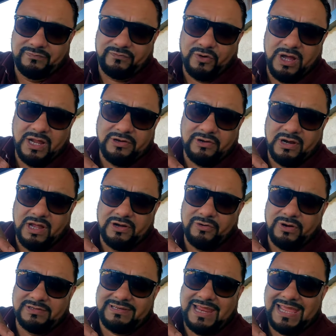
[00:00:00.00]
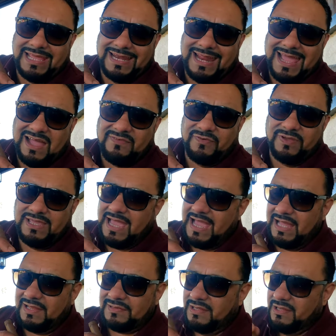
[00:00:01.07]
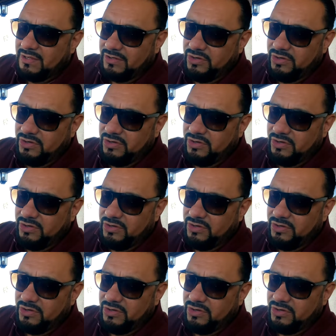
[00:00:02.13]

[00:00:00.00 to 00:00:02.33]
for under a tank and a half of gas,